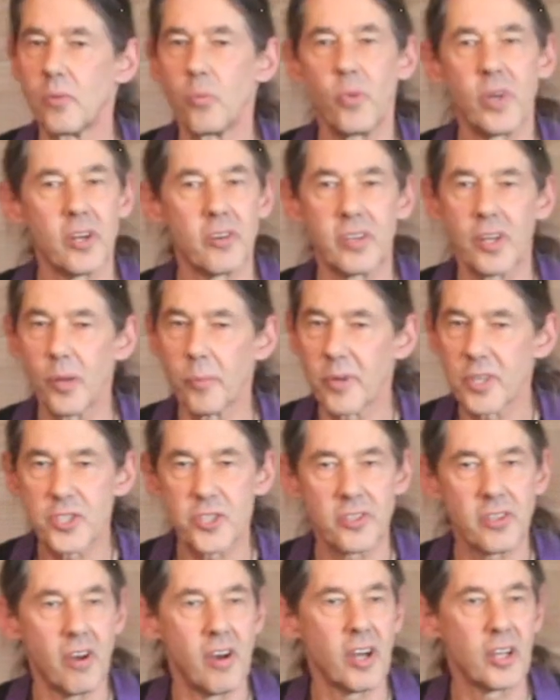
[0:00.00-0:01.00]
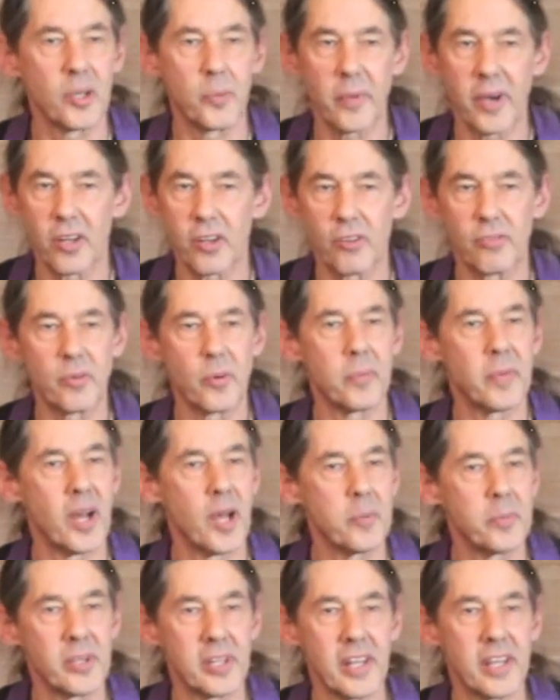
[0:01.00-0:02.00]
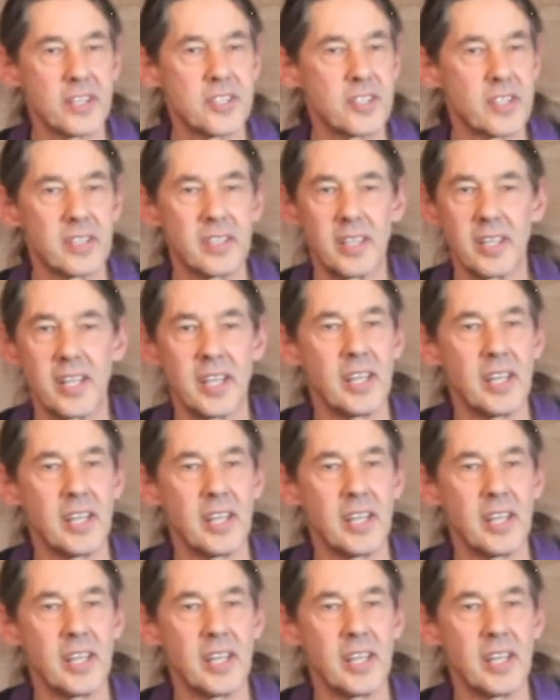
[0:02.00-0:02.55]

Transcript: We don't hear much talk about overpopulation.